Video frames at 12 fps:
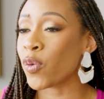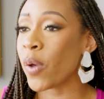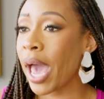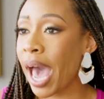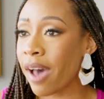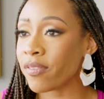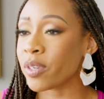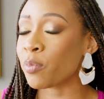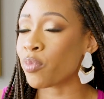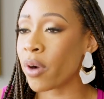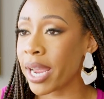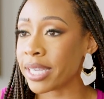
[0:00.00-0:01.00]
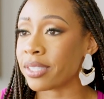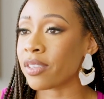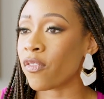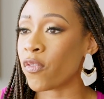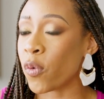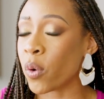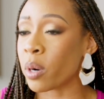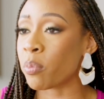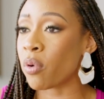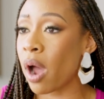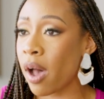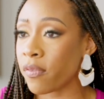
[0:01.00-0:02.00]
You have to price for
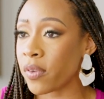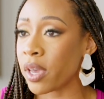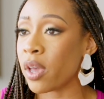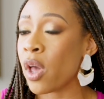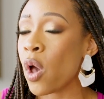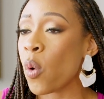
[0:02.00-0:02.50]
profit.